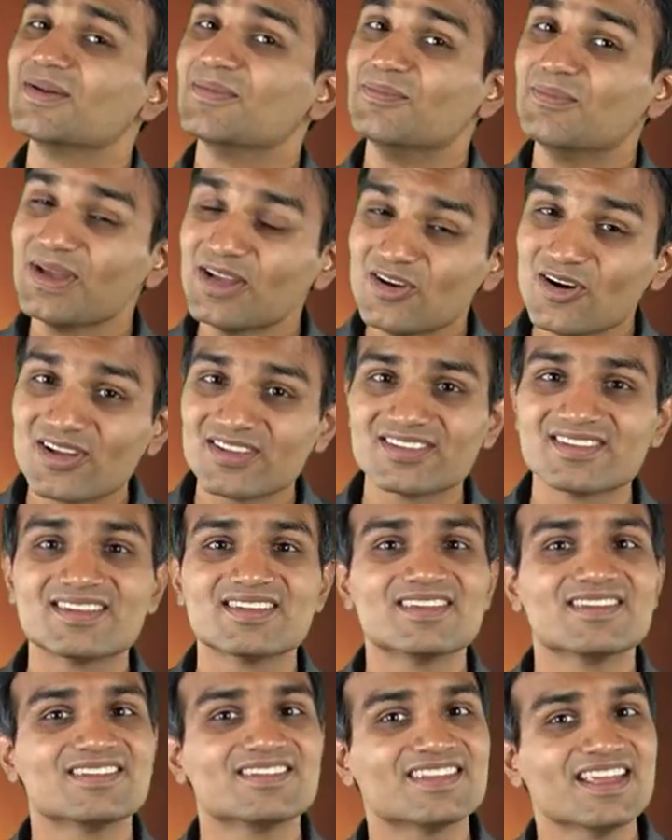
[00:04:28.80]
because
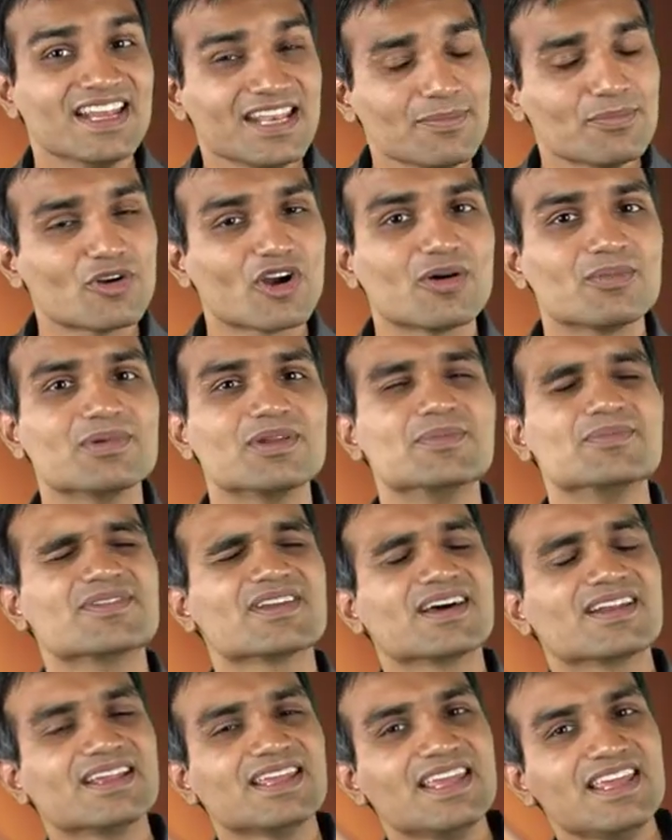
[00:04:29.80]
steady problems
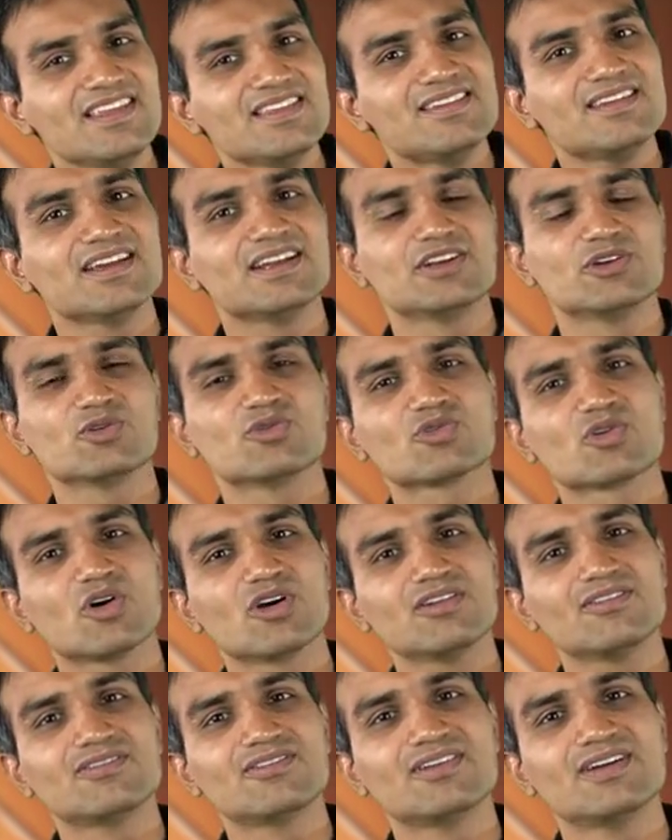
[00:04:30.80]
are easier to
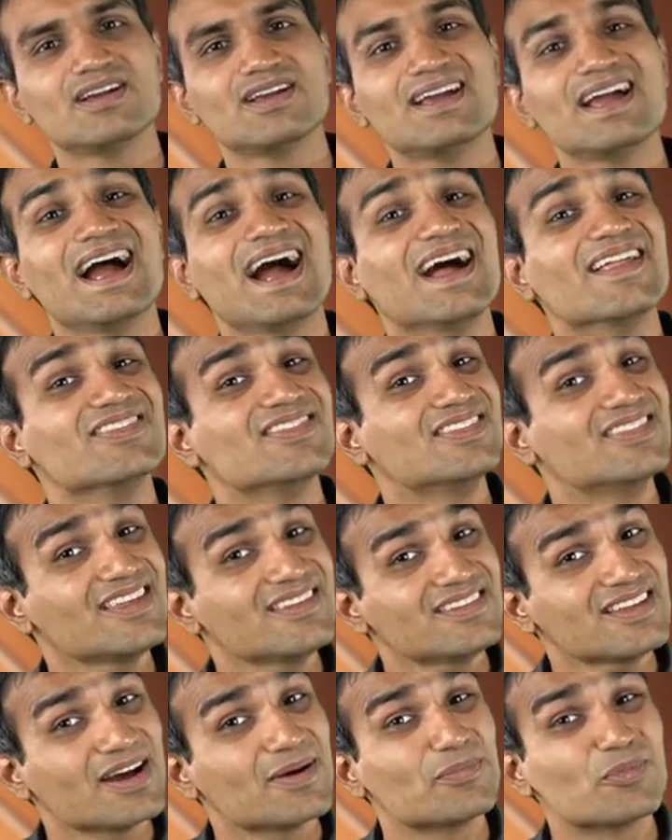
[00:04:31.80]
solve and
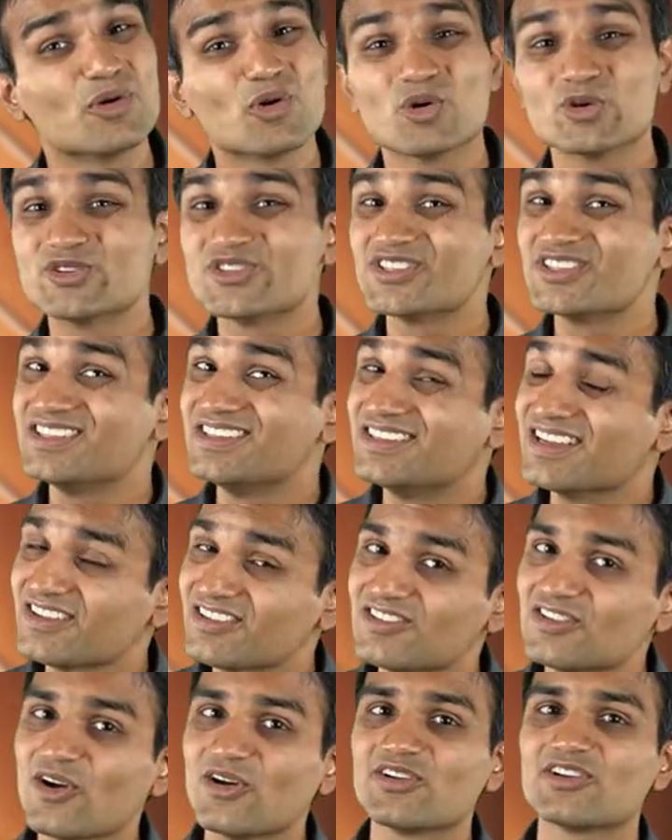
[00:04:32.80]
this approach does
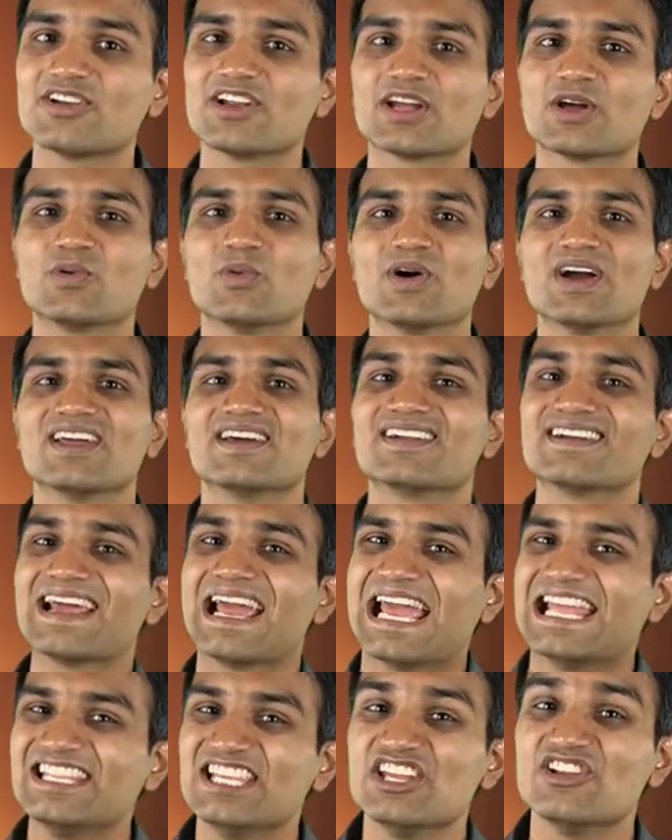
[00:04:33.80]
not require
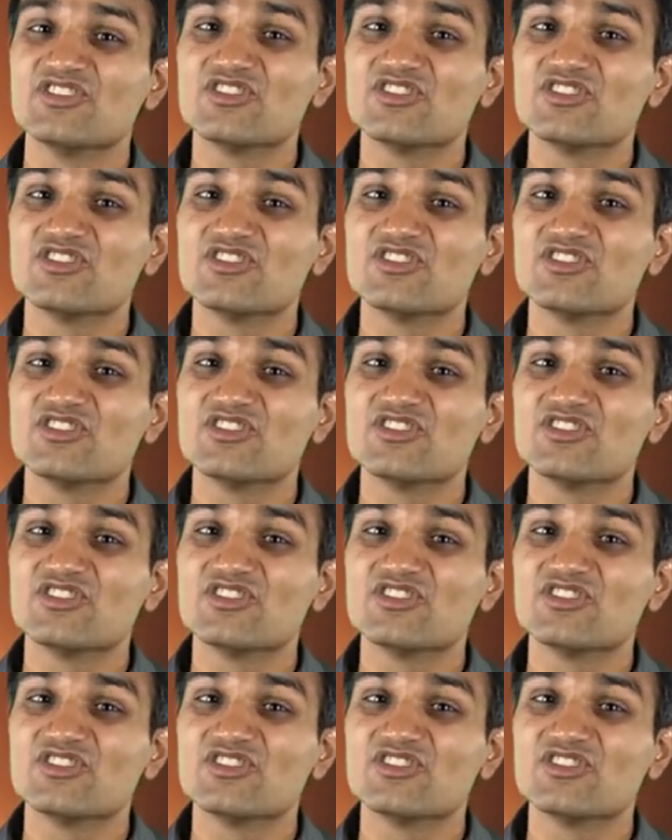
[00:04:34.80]
any